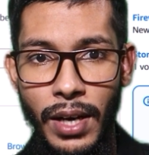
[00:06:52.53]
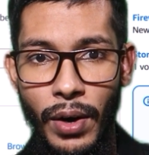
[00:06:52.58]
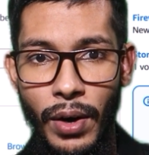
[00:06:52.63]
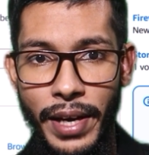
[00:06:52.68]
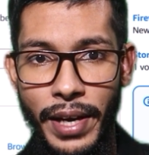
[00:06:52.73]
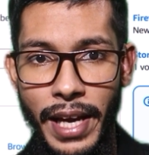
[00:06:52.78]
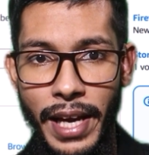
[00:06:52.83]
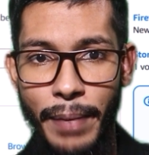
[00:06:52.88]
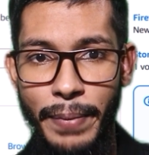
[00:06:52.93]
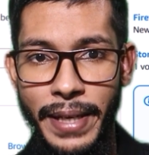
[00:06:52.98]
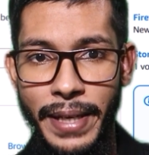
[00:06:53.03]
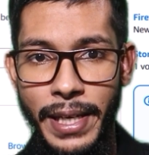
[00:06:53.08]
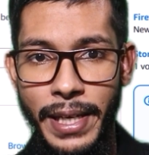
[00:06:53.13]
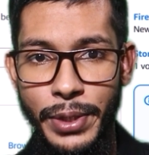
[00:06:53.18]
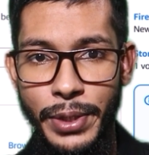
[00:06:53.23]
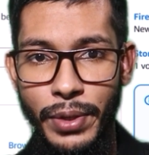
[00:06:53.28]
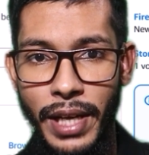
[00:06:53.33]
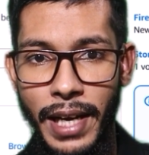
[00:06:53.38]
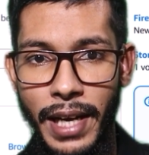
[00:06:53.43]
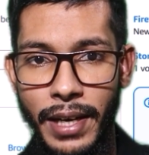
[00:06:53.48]
Okay,
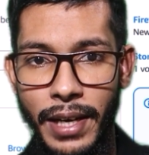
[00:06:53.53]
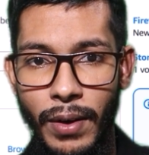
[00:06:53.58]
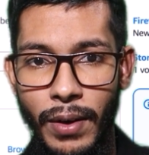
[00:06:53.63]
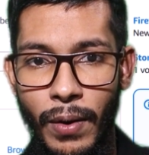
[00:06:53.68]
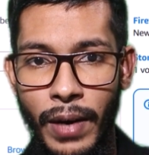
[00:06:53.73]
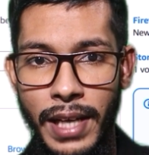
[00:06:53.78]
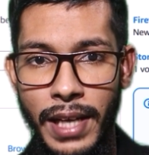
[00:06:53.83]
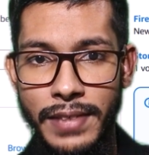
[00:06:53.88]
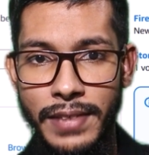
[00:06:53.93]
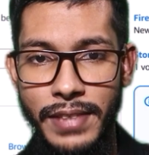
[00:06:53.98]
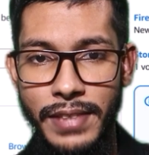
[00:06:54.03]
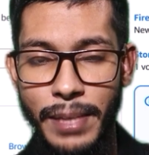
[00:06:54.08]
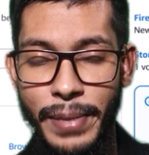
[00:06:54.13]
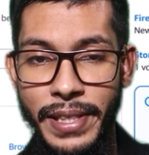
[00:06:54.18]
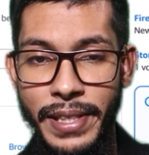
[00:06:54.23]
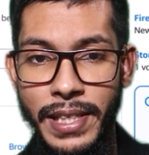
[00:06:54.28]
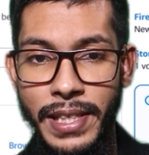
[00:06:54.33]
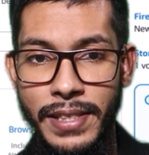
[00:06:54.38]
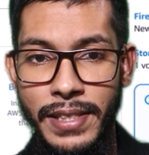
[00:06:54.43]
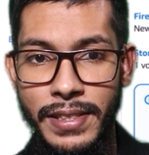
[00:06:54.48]
application and OS
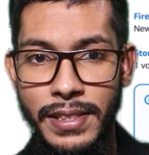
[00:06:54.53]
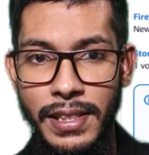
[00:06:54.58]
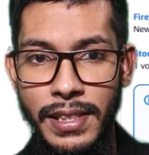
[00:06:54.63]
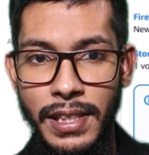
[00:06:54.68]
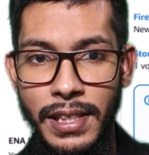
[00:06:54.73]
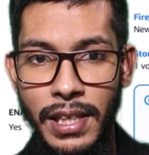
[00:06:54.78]
images.